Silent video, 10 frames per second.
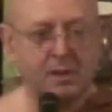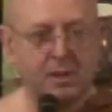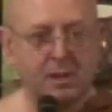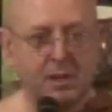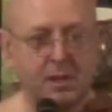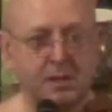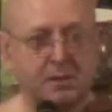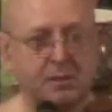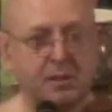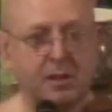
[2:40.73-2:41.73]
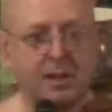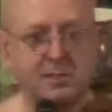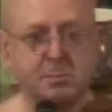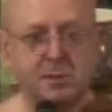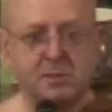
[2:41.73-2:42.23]
And the
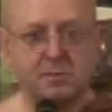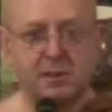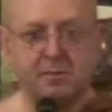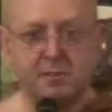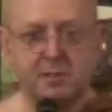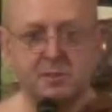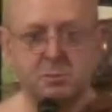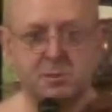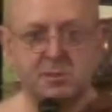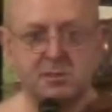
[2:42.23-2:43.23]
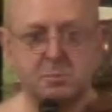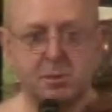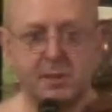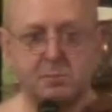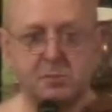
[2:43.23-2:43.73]
last piece of evidence, which is
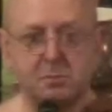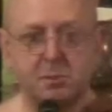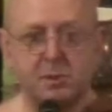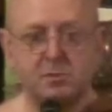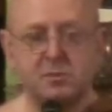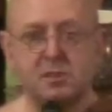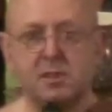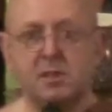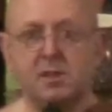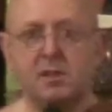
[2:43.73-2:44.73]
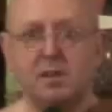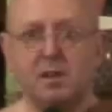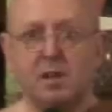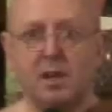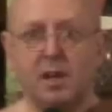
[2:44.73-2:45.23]
perhaps the most
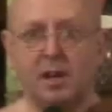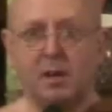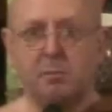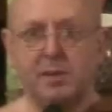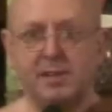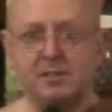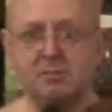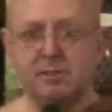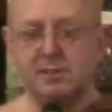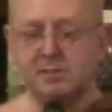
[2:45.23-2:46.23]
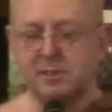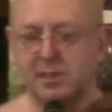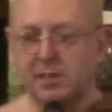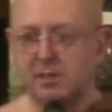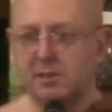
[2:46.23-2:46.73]

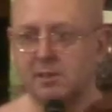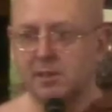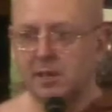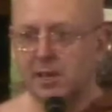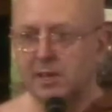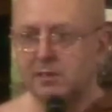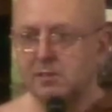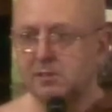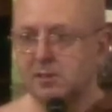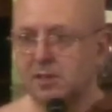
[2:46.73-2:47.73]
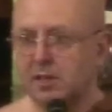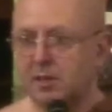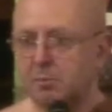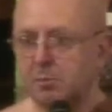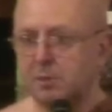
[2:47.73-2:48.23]
interesting and
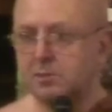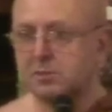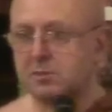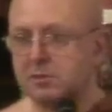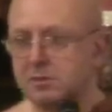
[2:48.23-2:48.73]
the most